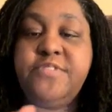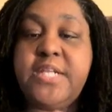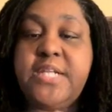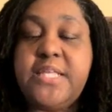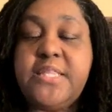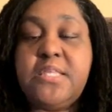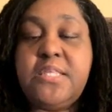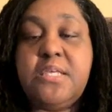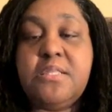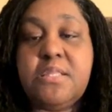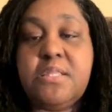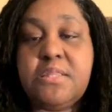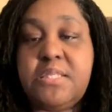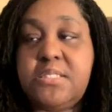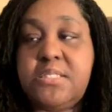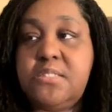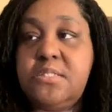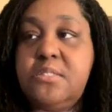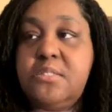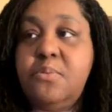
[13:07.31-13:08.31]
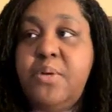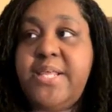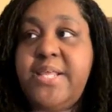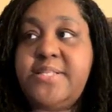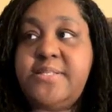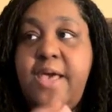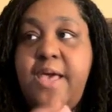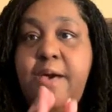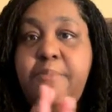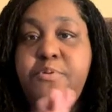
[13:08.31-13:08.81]
And I think that this is what
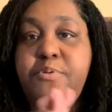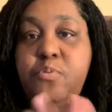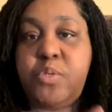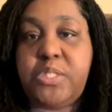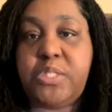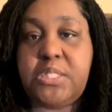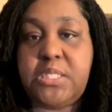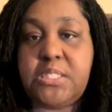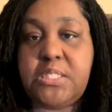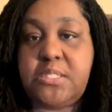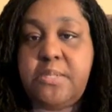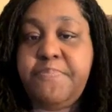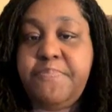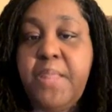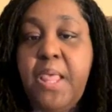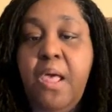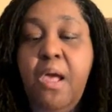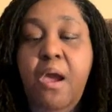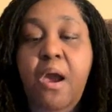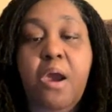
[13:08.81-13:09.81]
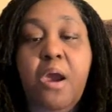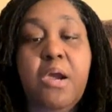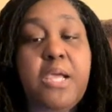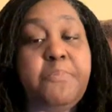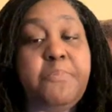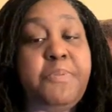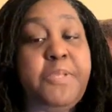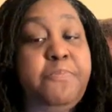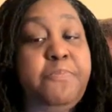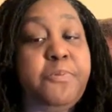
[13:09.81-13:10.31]
has happened with this. All
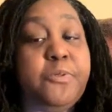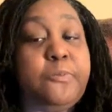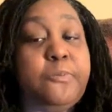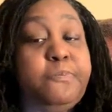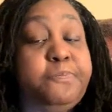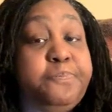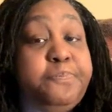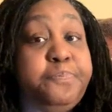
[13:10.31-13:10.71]
right, people.